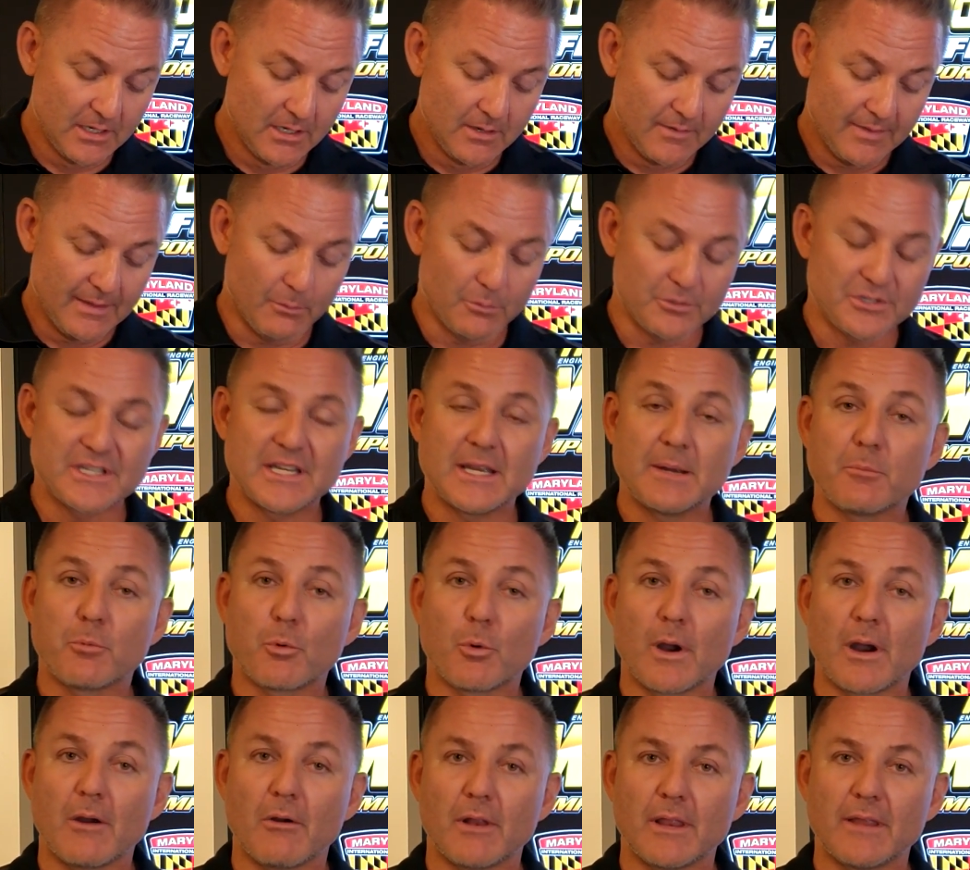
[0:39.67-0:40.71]
that will
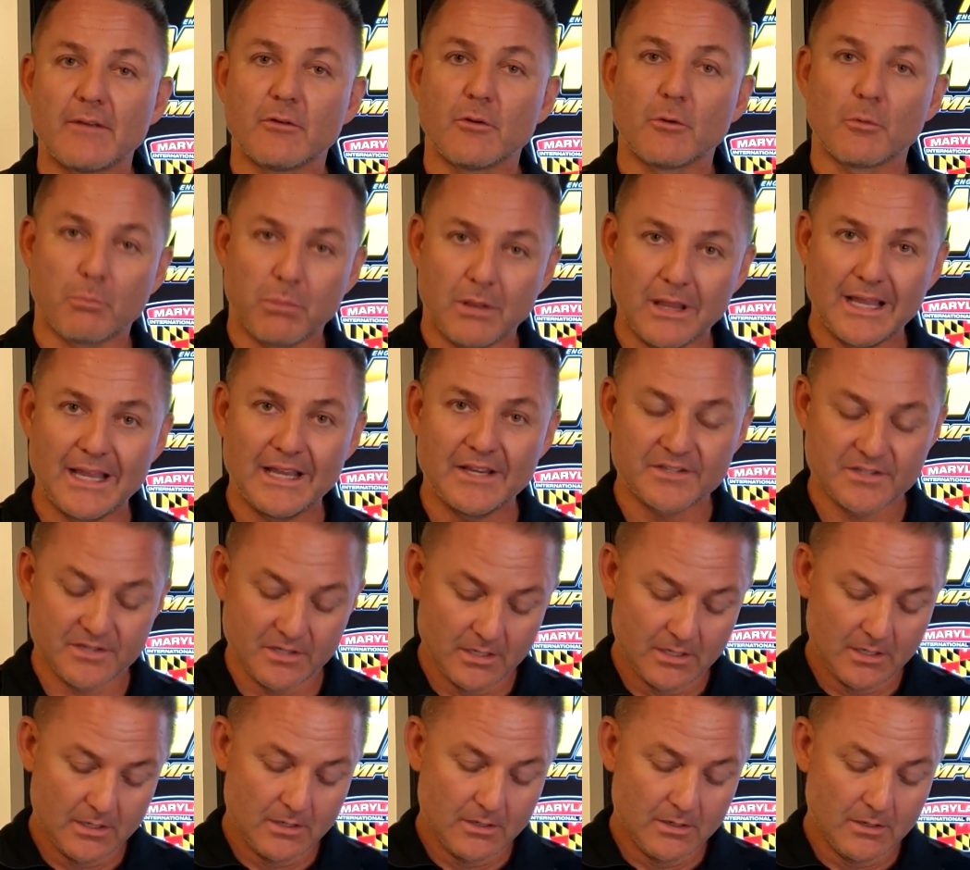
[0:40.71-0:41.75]
temporarily replace
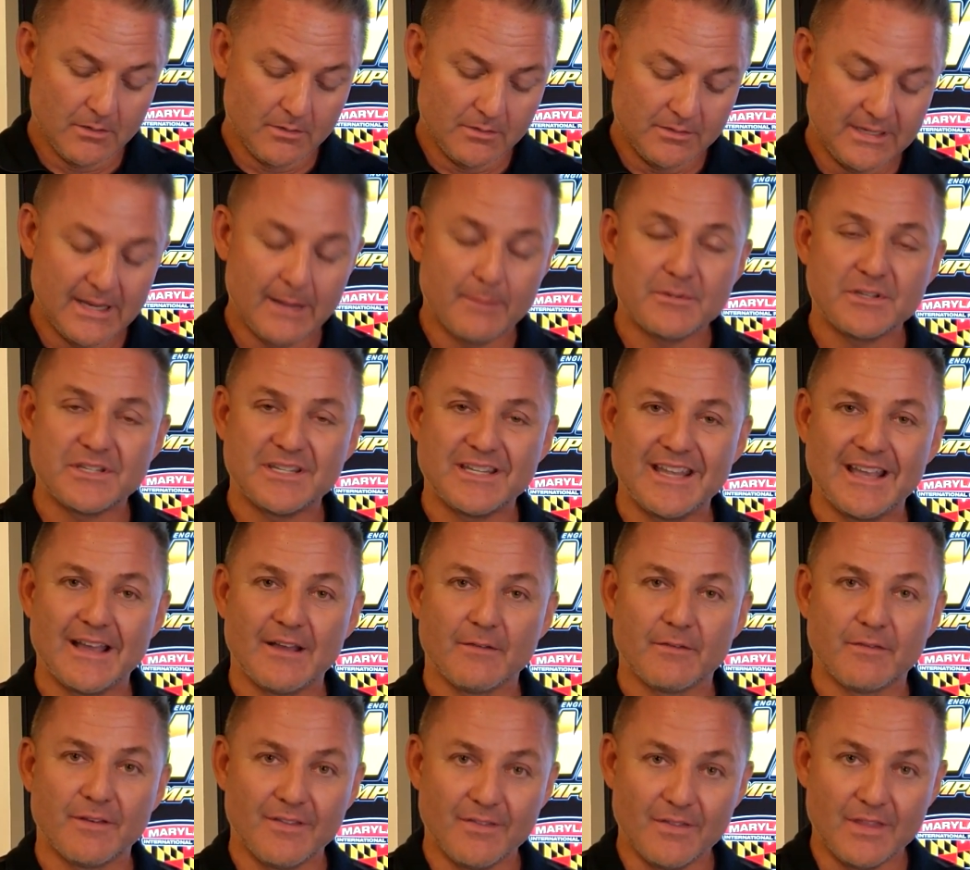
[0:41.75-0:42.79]

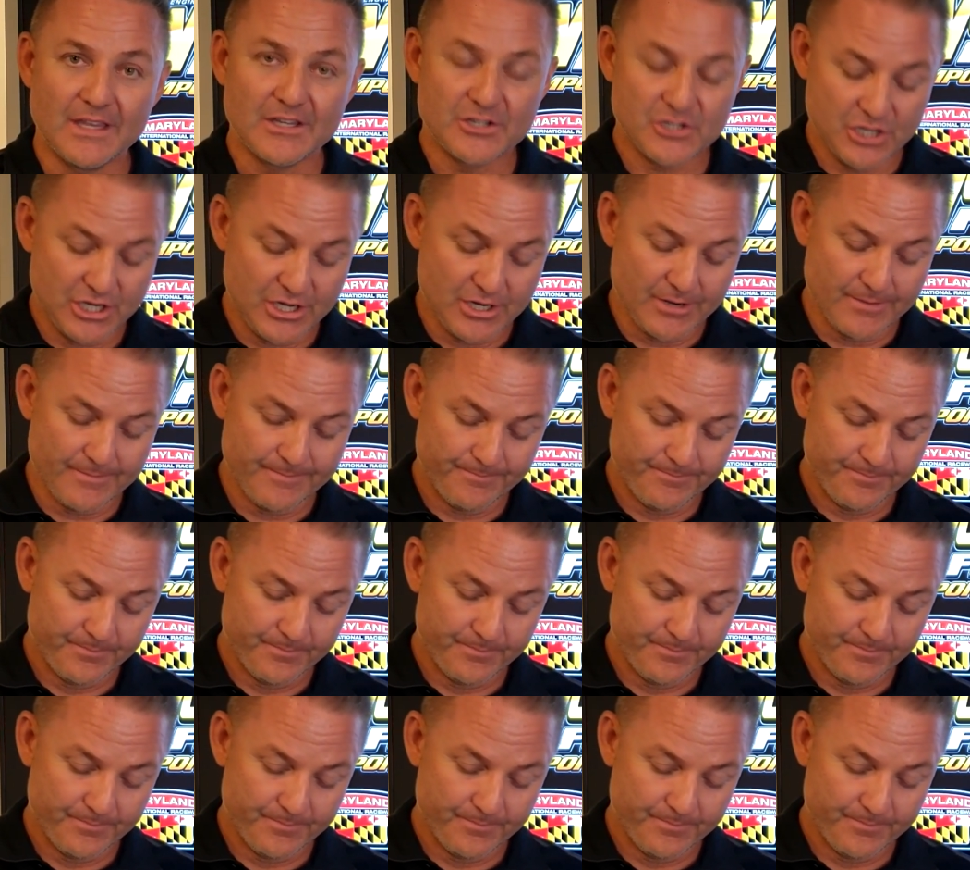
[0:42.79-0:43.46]
WCF this year.